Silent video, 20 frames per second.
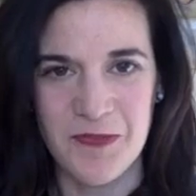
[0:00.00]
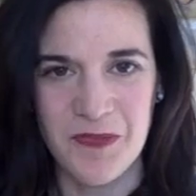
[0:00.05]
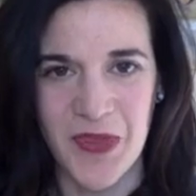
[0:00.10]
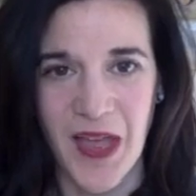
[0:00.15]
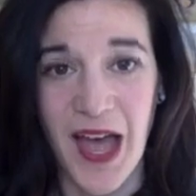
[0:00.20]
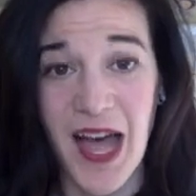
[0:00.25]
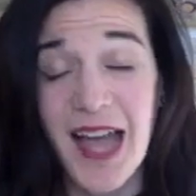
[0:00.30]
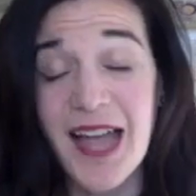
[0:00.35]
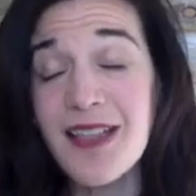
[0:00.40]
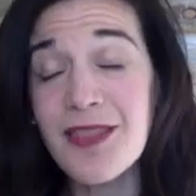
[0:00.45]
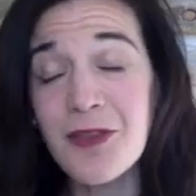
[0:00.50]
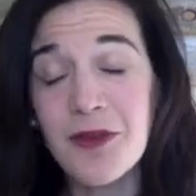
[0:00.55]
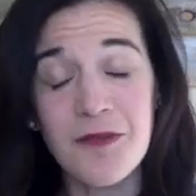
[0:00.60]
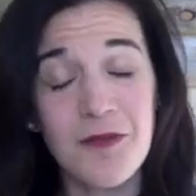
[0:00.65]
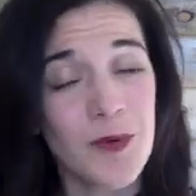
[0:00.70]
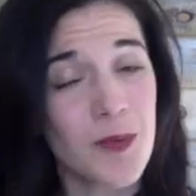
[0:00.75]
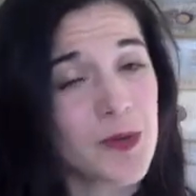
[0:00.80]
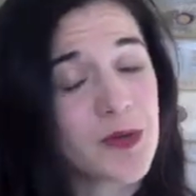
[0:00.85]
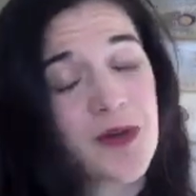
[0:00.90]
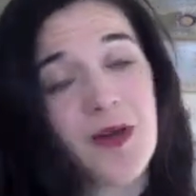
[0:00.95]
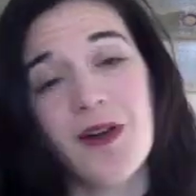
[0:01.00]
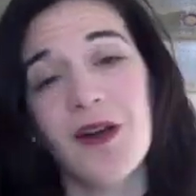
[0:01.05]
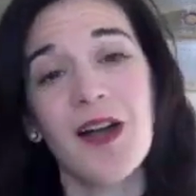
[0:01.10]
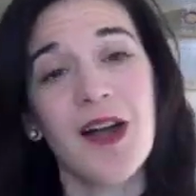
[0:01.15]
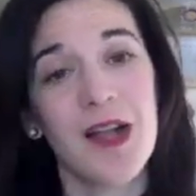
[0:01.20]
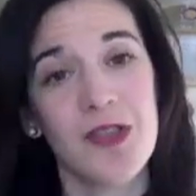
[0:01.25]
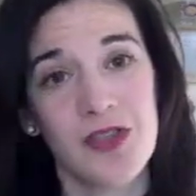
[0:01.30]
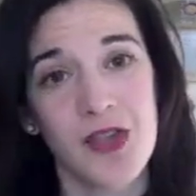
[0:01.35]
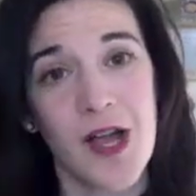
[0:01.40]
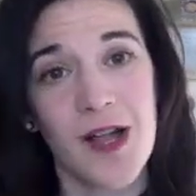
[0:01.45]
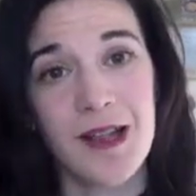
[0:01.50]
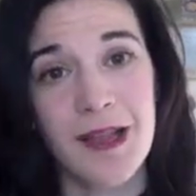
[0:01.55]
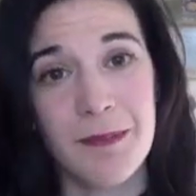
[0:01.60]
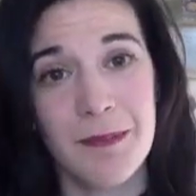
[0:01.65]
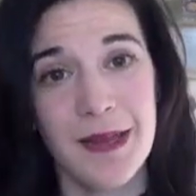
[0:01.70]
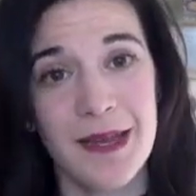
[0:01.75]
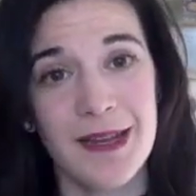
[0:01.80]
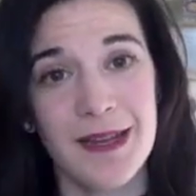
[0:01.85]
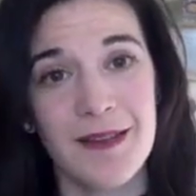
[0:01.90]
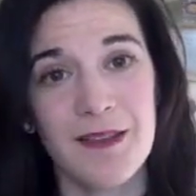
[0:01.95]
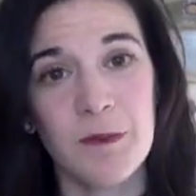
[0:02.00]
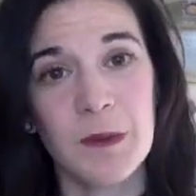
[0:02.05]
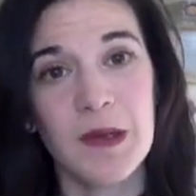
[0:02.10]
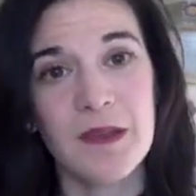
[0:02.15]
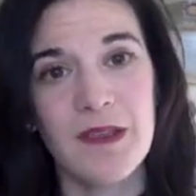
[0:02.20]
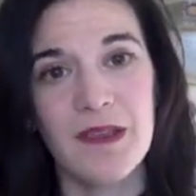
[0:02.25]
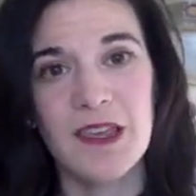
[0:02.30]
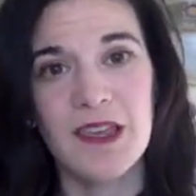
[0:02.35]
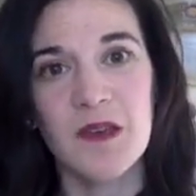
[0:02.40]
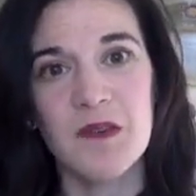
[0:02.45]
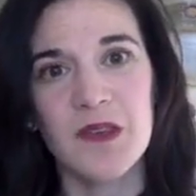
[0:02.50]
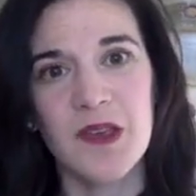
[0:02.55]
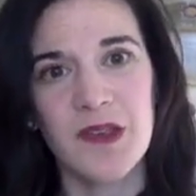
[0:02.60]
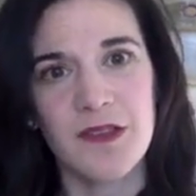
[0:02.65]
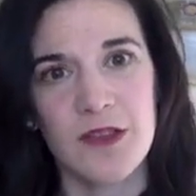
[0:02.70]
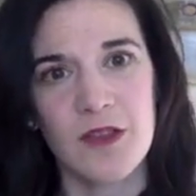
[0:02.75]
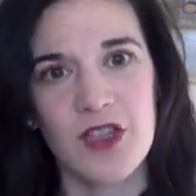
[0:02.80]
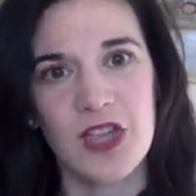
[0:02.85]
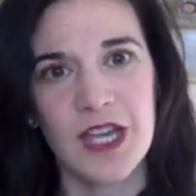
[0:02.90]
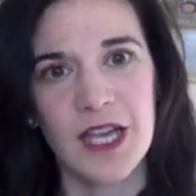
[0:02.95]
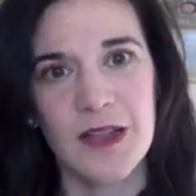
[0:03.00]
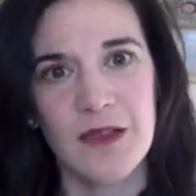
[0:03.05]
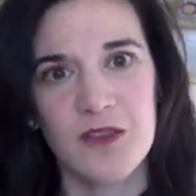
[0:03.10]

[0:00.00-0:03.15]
I look forward to our hot chocolate meetings because it gives us a chance